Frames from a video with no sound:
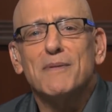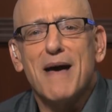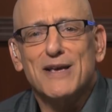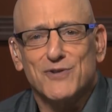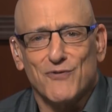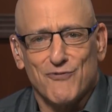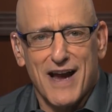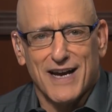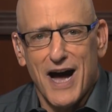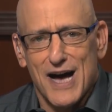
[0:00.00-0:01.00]
Muppet
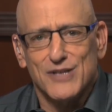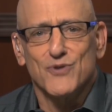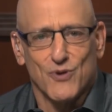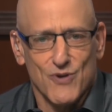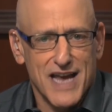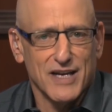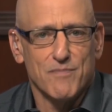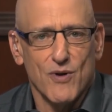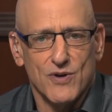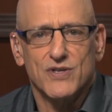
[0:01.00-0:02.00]
master Frank Oz, who
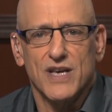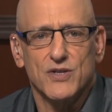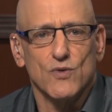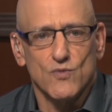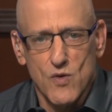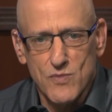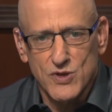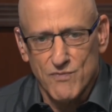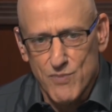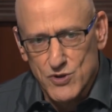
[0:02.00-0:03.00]
created Bert, says that
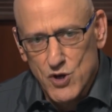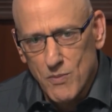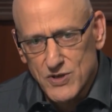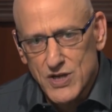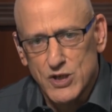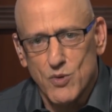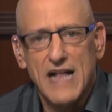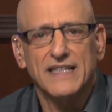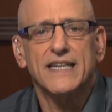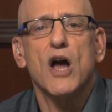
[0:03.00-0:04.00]
rumors of Bert's
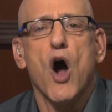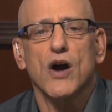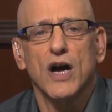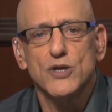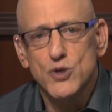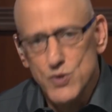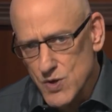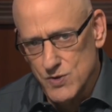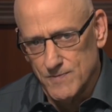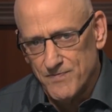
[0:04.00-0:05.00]
homosexuality are
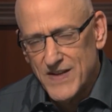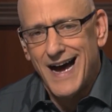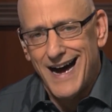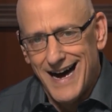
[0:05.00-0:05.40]
untrue.